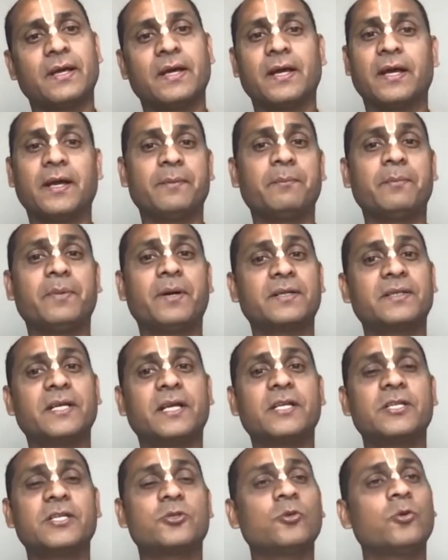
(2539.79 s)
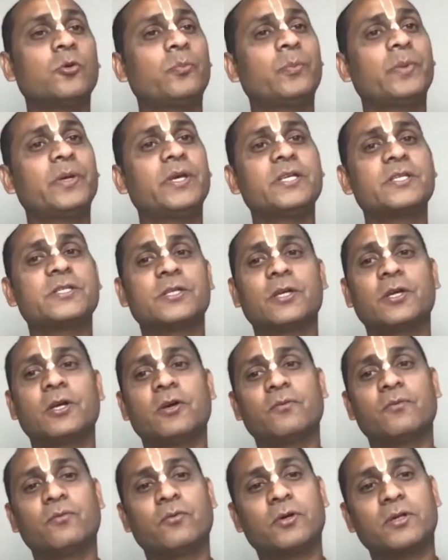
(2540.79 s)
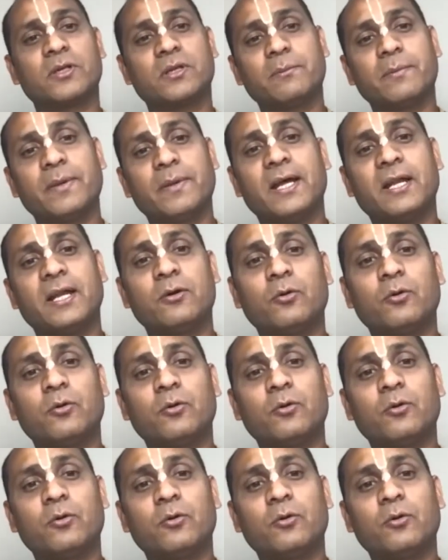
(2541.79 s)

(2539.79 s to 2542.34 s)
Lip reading: But there is no peace for the man